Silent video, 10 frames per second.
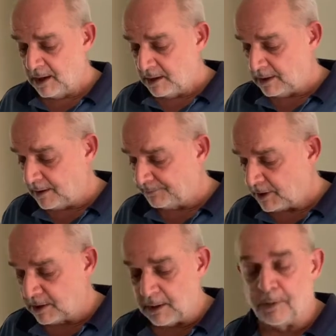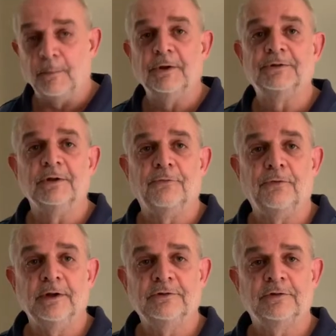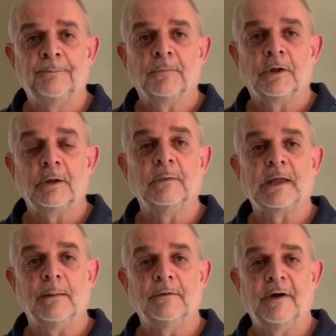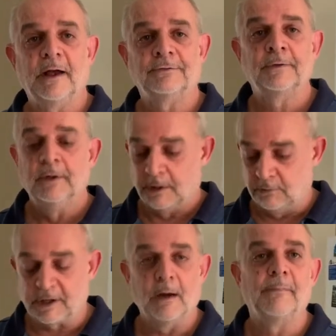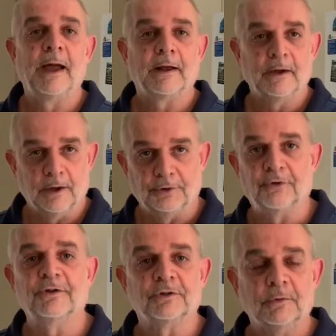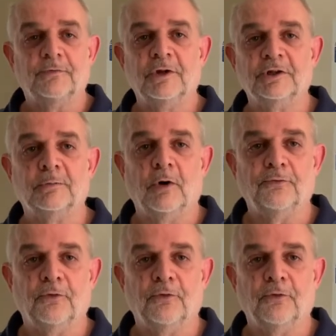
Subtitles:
Now, I'm going to pop these in the fridge, give them a couple of hours, then we'll come back and dress them and finish them off for